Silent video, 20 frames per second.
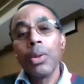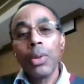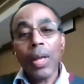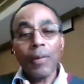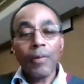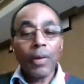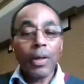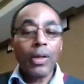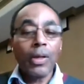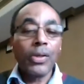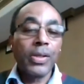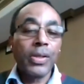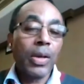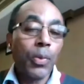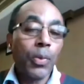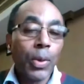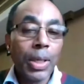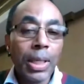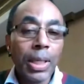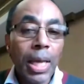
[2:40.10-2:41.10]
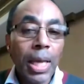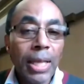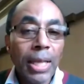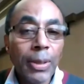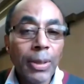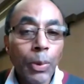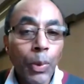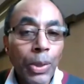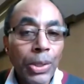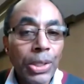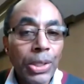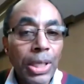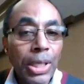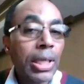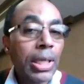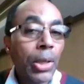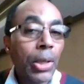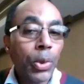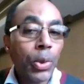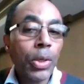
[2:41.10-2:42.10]
You have to understand one concept we
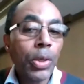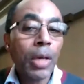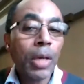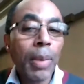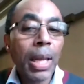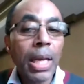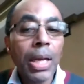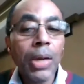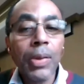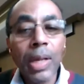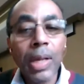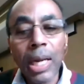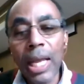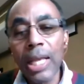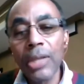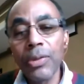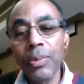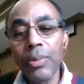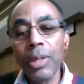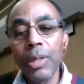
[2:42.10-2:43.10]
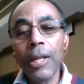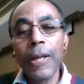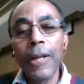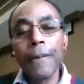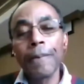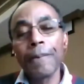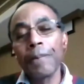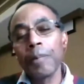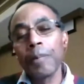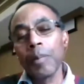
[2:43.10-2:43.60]
just got through talking about here in the classroom today.